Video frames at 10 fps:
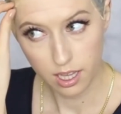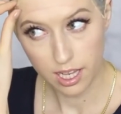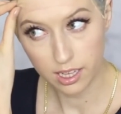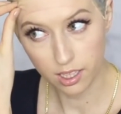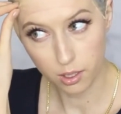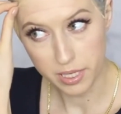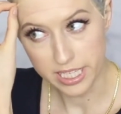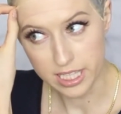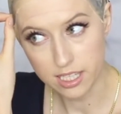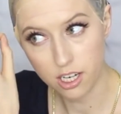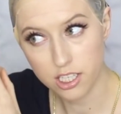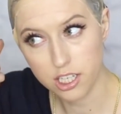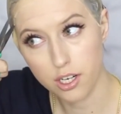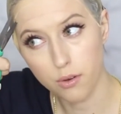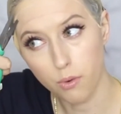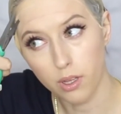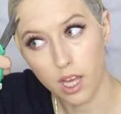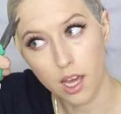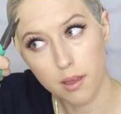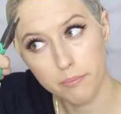any little pieces that are starting to roll
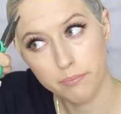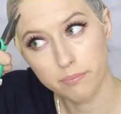up.